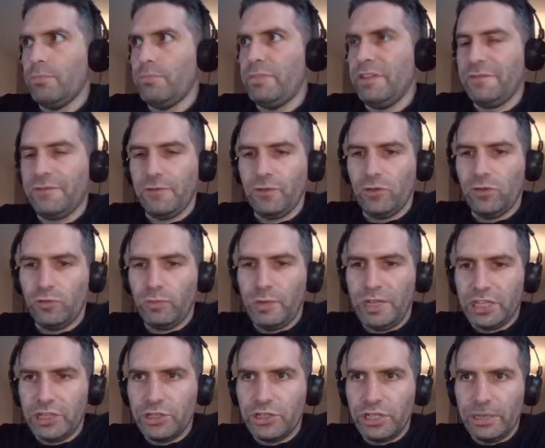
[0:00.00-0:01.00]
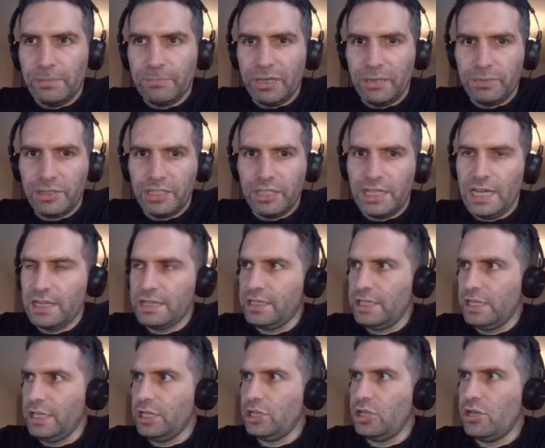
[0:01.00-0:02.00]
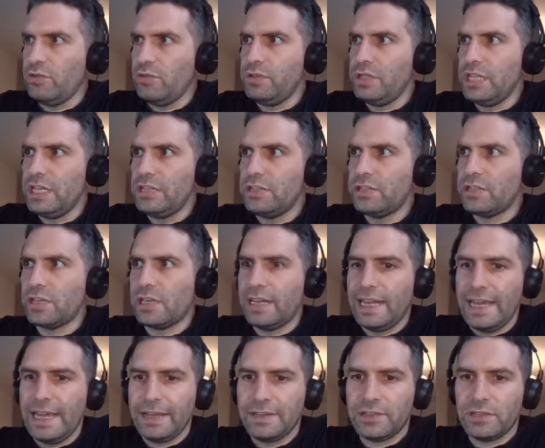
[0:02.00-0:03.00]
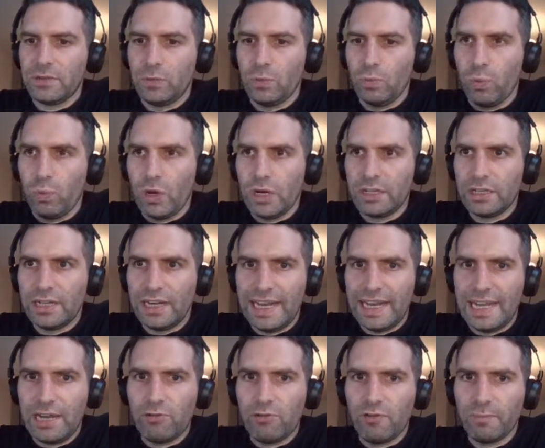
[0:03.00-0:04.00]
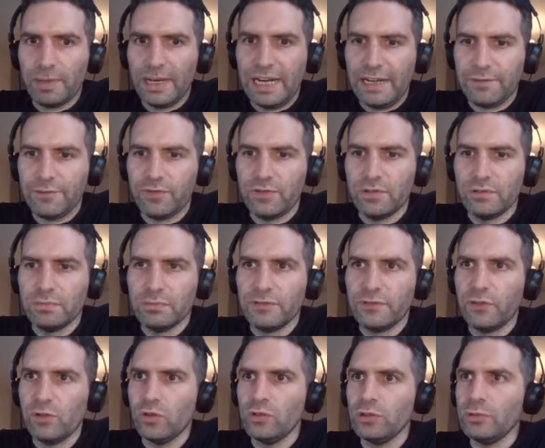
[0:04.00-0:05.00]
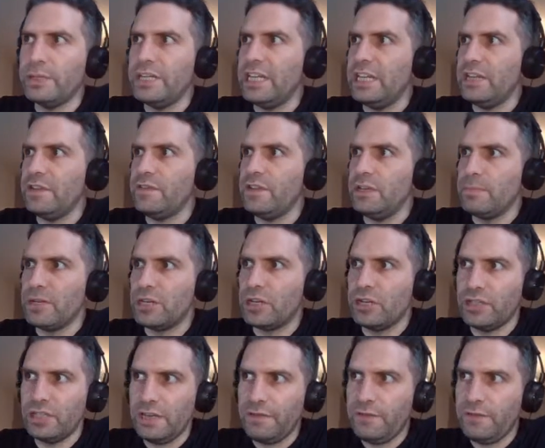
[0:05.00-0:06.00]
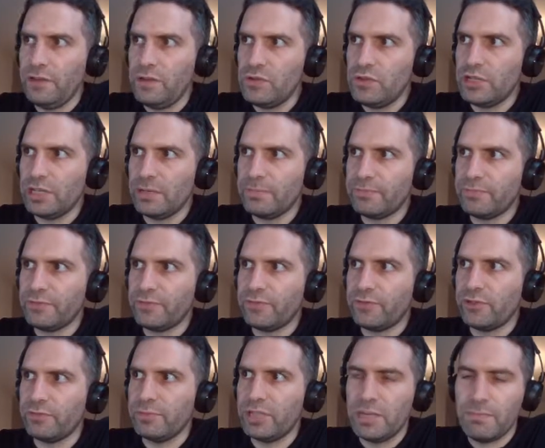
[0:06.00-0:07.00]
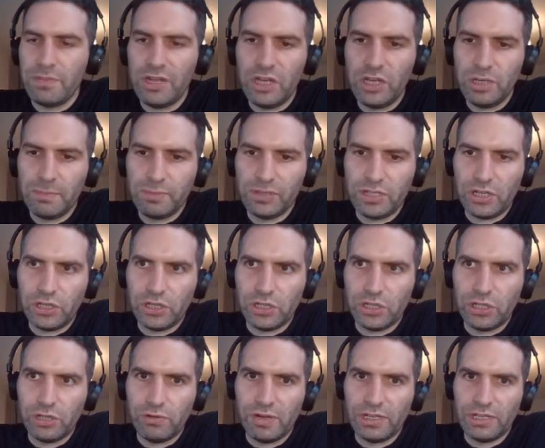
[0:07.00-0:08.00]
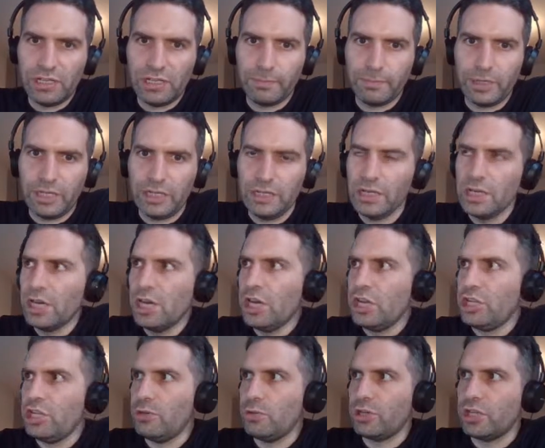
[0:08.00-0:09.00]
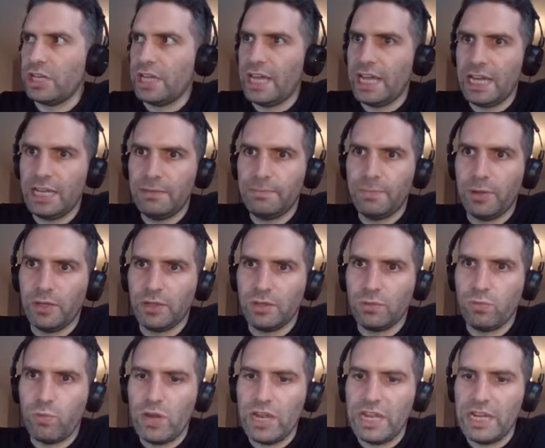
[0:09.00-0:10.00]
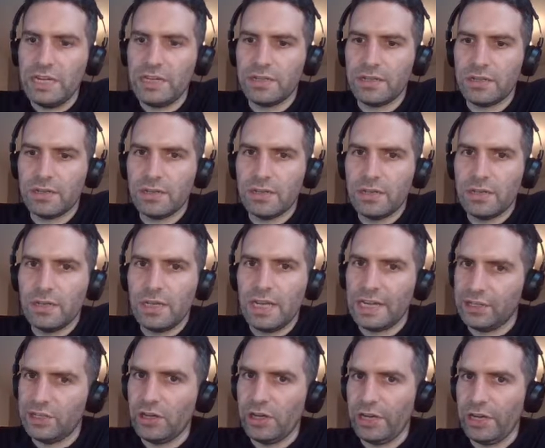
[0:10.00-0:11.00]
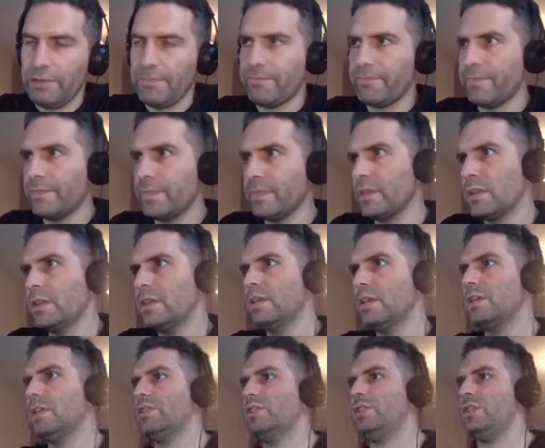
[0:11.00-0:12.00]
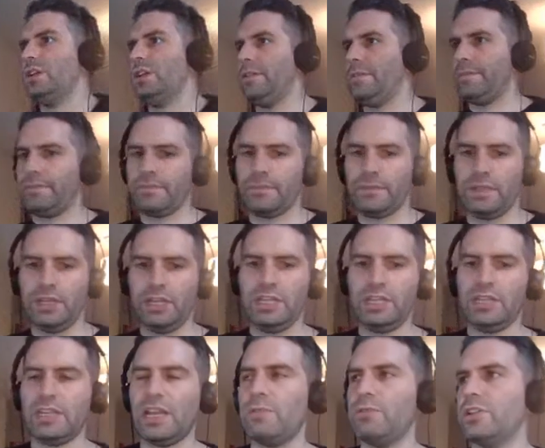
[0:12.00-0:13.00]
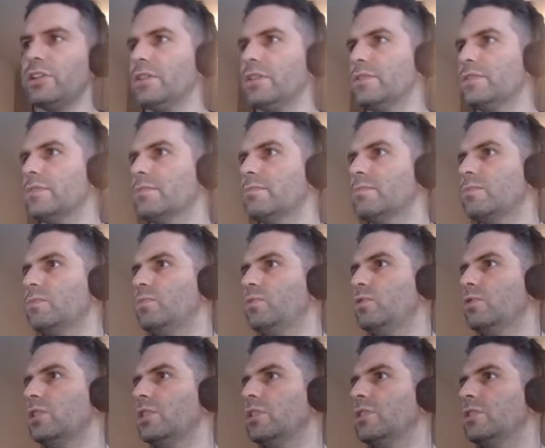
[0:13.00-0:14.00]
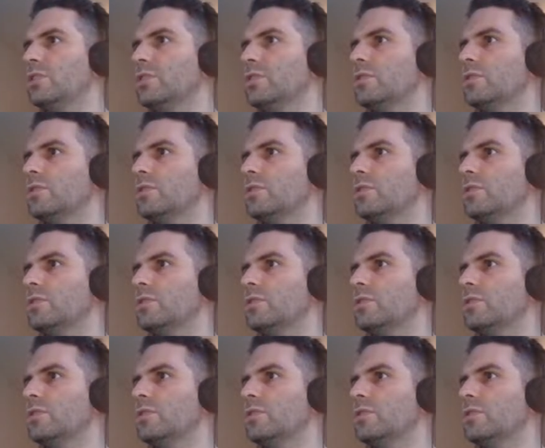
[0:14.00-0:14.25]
before we can jump up to get it, you need to let one layer of platform fall beneath you, because if you jump from the immediate position you end up in, you are going to headbutt the weed and die. So here's how it goes. Walk along,